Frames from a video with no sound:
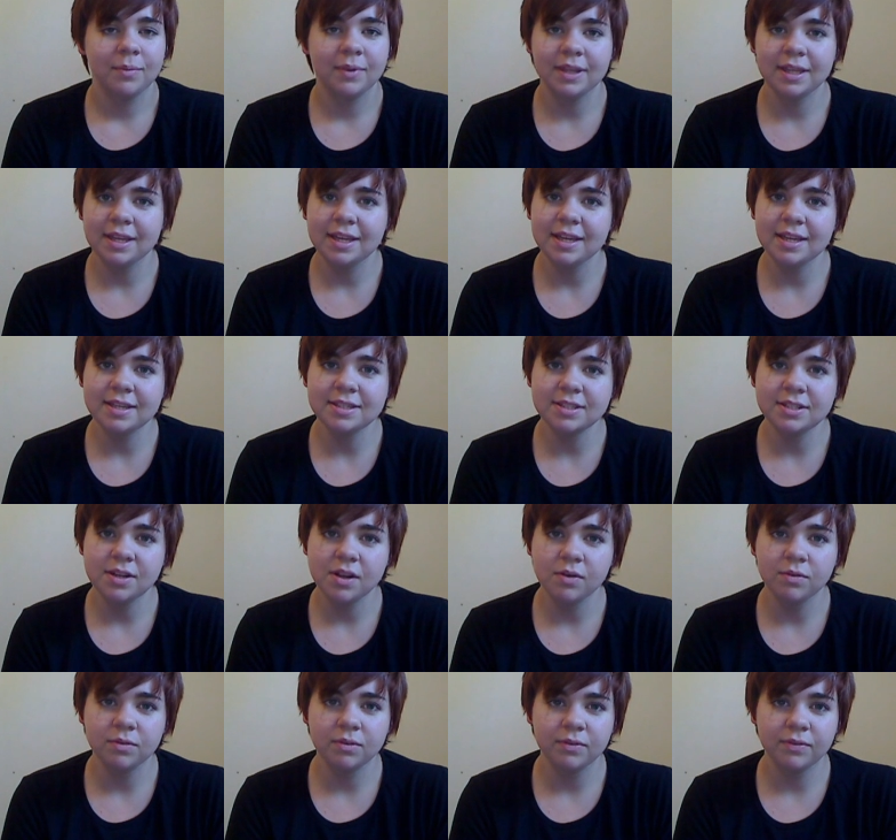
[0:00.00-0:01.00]
please
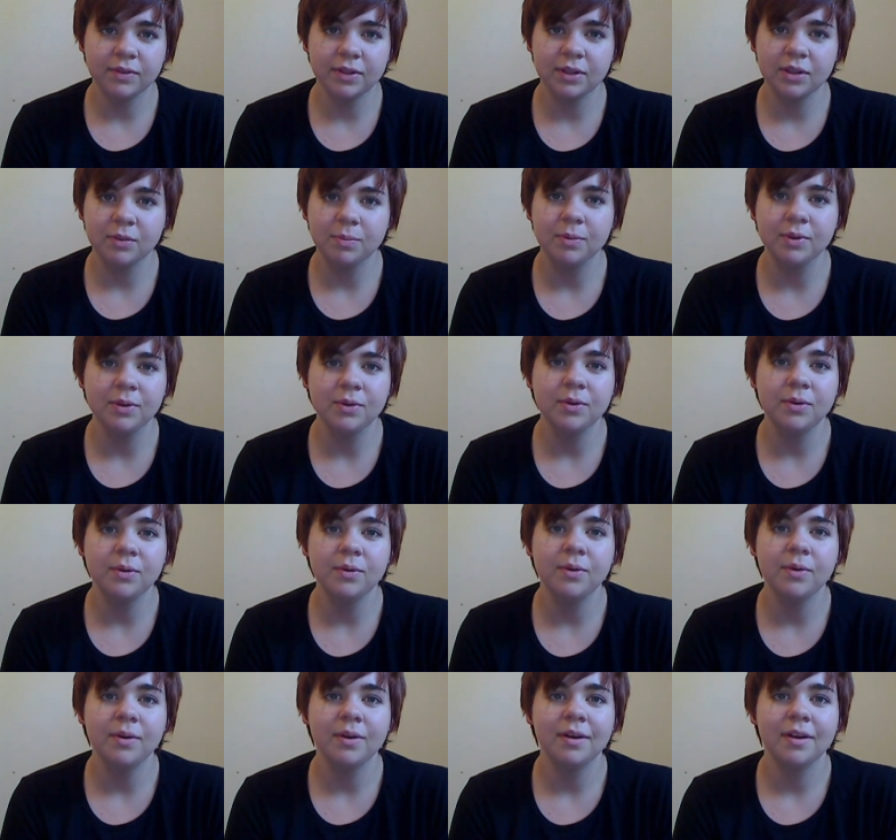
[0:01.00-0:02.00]
don't feel
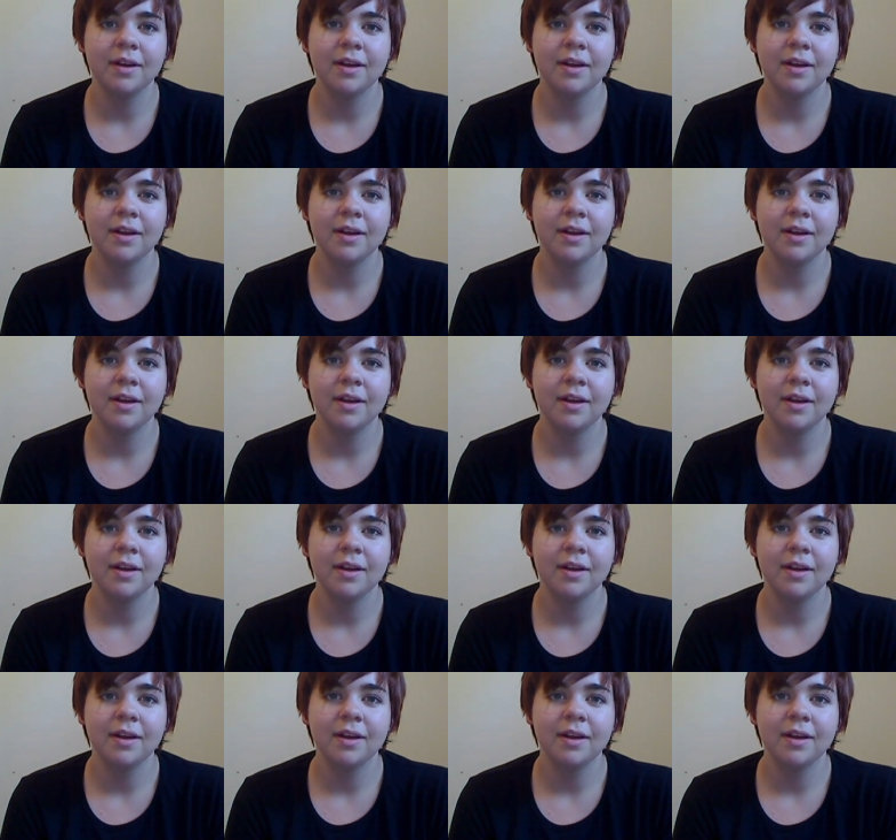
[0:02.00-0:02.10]
blue.